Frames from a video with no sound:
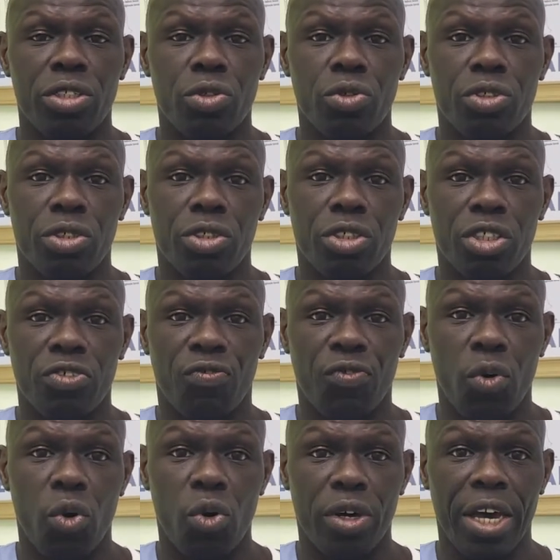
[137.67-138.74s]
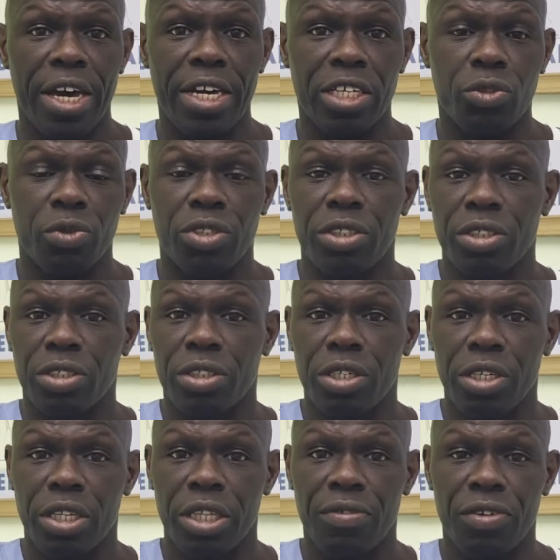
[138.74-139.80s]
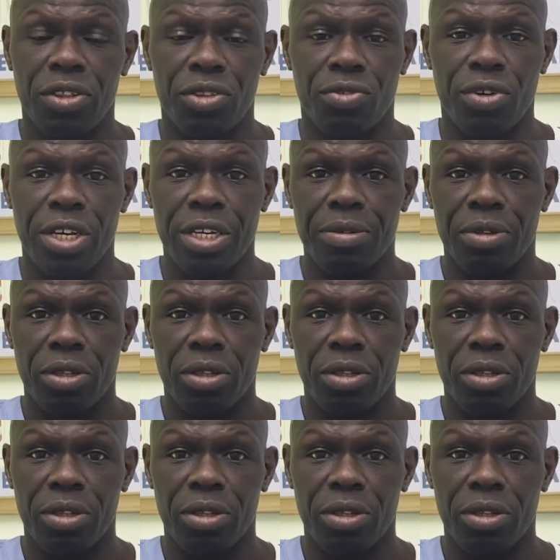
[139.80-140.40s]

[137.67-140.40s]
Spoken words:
use such as a 4 gates, which is the liver 3,